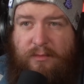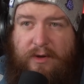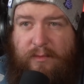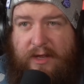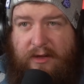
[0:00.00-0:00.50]

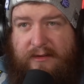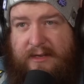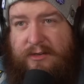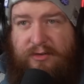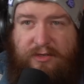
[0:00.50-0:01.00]
when we got
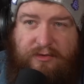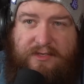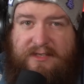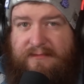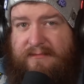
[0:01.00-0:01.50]

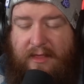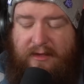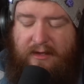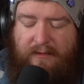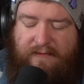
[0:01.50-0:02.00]
introduced
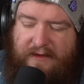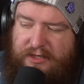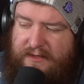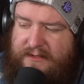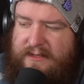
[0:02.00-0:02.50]
other
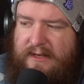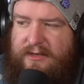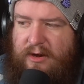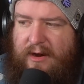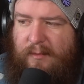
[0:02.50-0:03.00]
features,
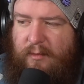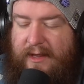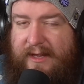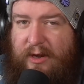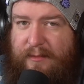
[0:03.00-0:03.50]
so I'm
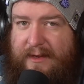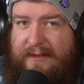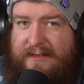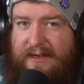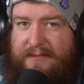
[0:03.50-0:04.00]
really hoping
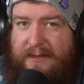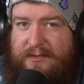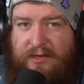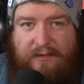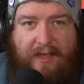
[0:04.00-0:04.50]
this comes up
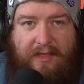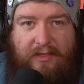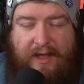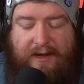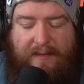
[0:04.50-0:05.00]
sooner rather than
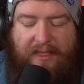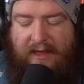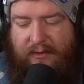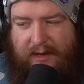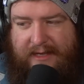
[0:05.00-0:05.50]
later.
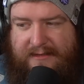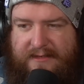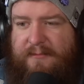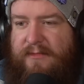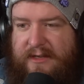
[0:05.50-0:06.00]

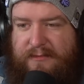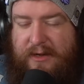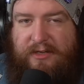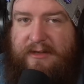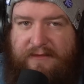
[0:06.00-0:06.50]
Otherwise,
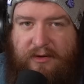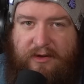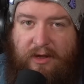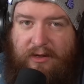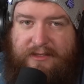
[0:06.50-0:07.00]
especially if you're
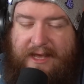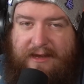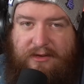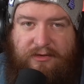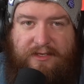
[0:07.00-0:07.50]
an old
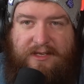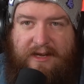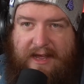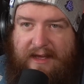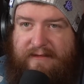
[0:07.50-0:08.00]
head, you're just going
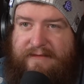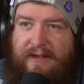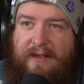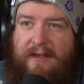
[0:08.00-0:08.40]
to have